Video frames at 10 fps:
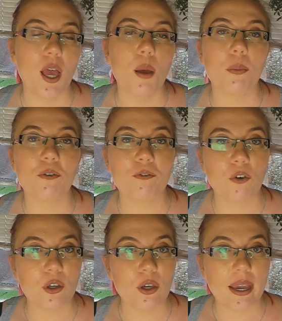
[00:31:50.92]

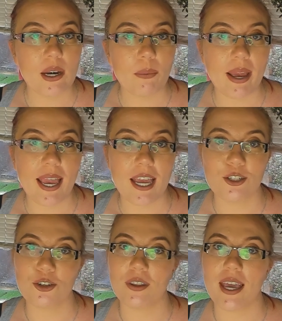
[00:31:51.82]
Before you head away and
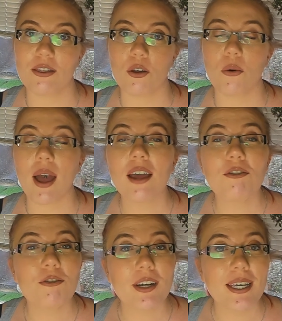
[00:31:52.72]
do that though,
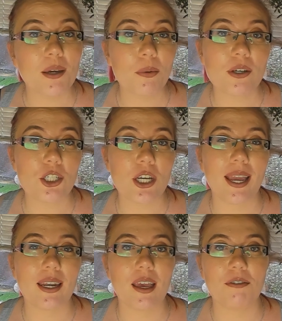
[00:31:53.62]
I'd really
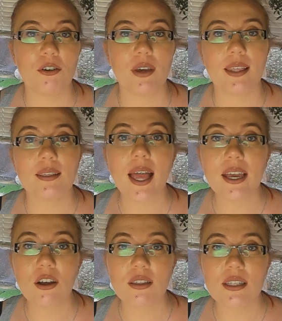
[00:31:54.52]
appreciate if you hit
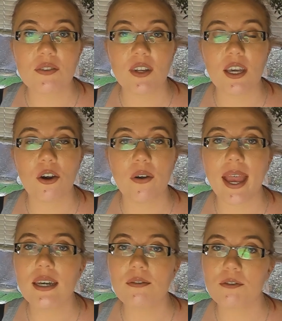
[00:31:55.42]
like on this video,
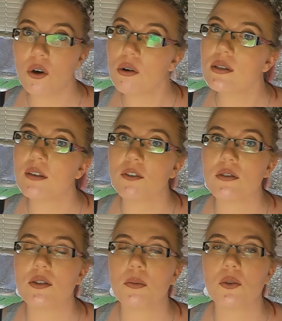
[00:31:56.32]
and of course if you
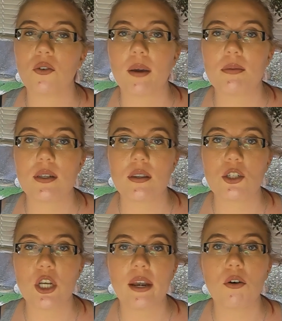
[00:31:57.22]
subscribe to the
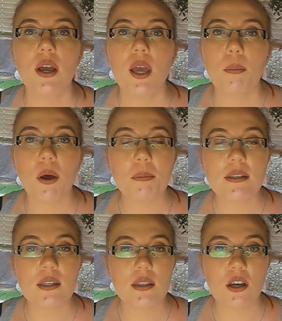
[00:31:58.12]
channel. Pop
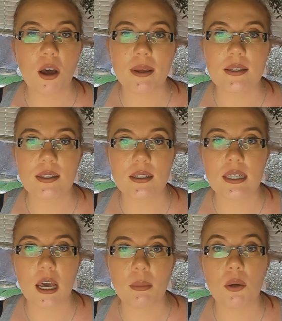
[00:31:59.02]
into the comments and tell me